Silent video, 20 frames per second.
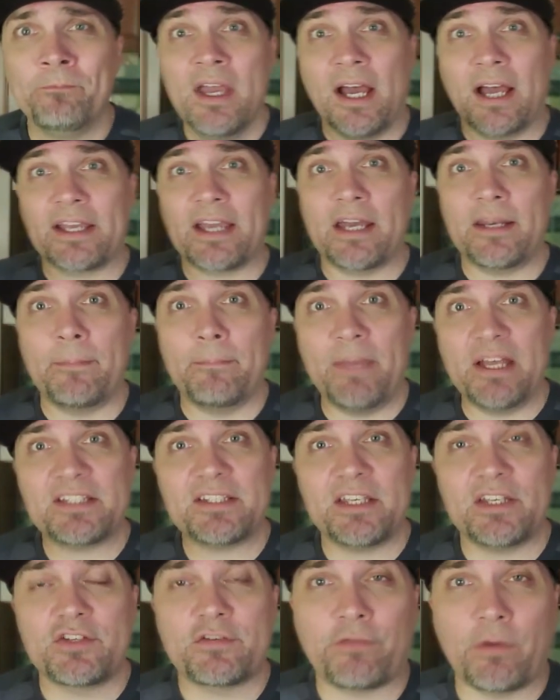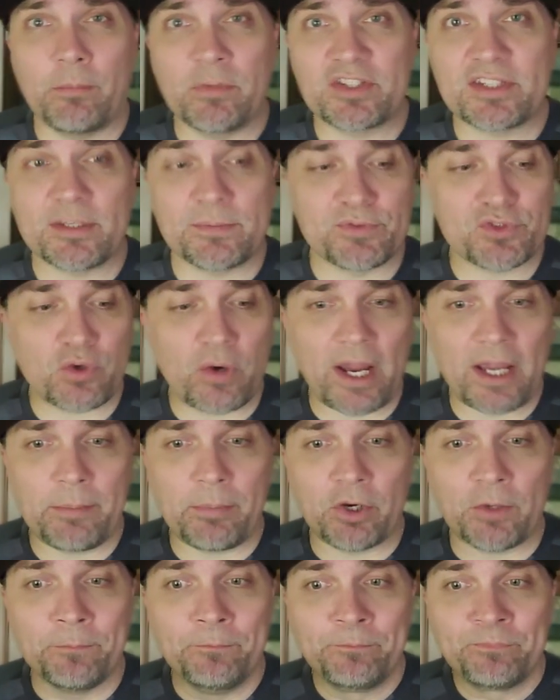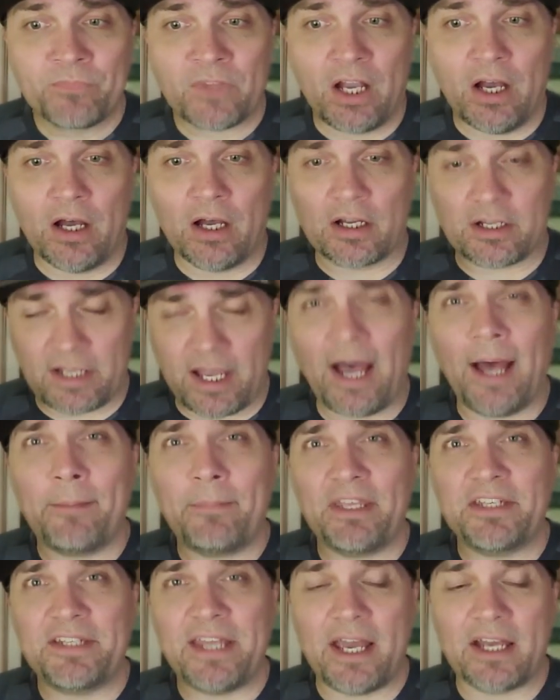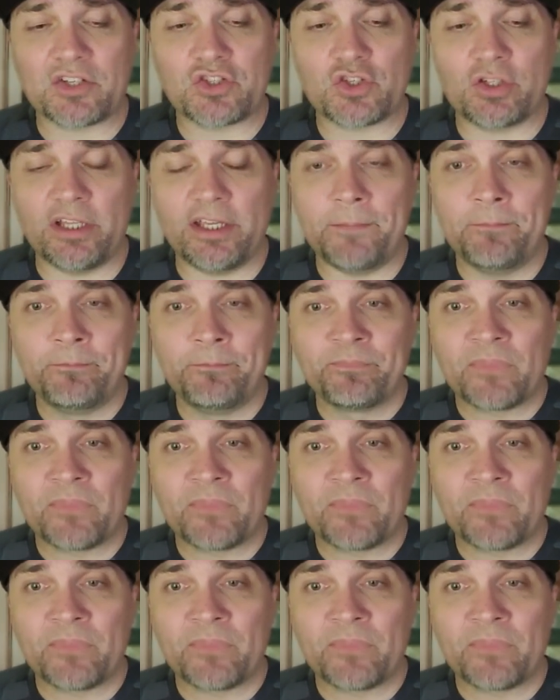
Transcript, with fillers: I got a message from a subscriber, uh, comment actually,